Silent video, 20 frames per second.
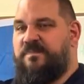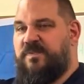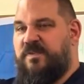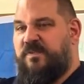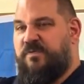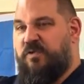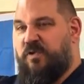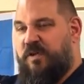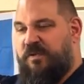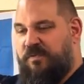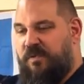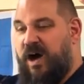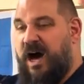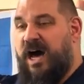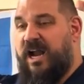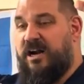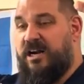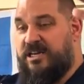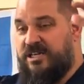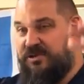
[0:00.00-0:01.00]
full of
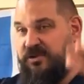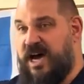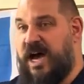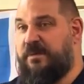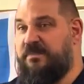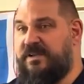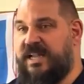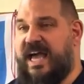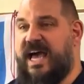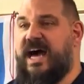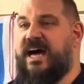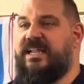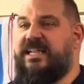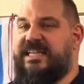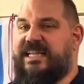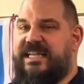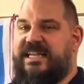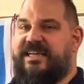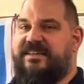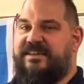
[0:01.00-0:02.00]
water, dropped down, and
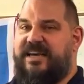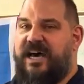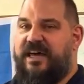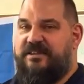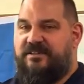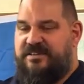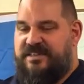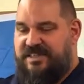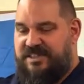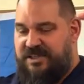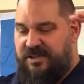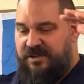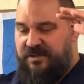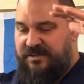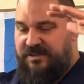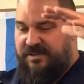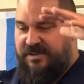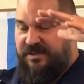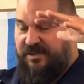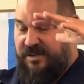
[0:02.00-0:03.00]
then as other silt
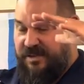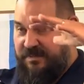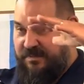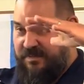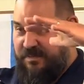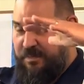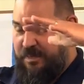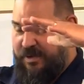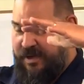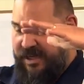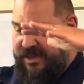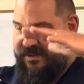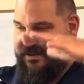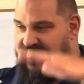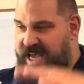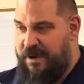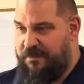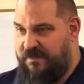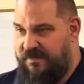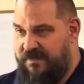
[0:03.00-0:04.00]
and soot were put on
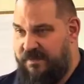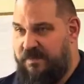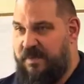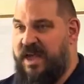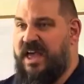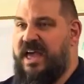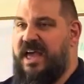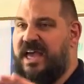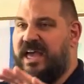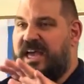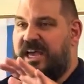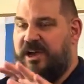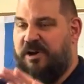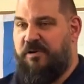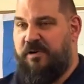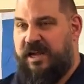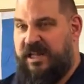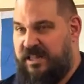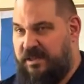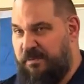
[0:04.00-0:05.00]
top of them, it
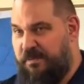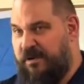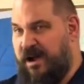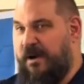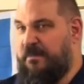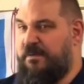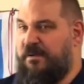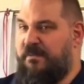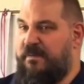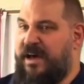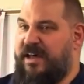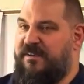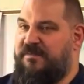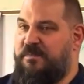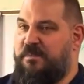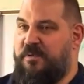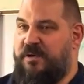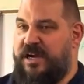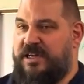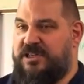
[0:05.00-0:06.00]
created the proper amount
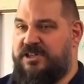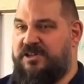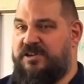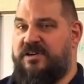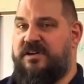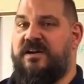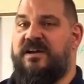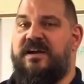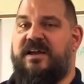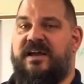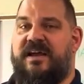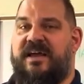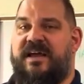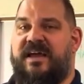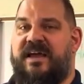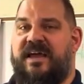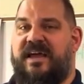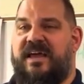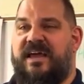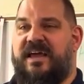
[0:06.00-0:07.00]
of pressure
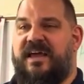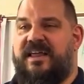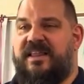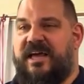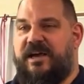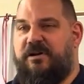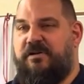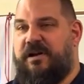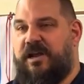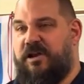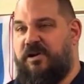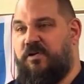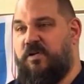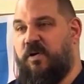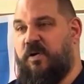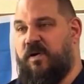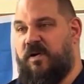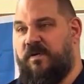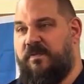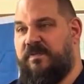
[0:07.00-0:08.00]
that created
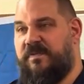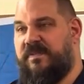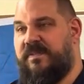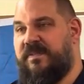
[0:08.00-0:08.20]
coal.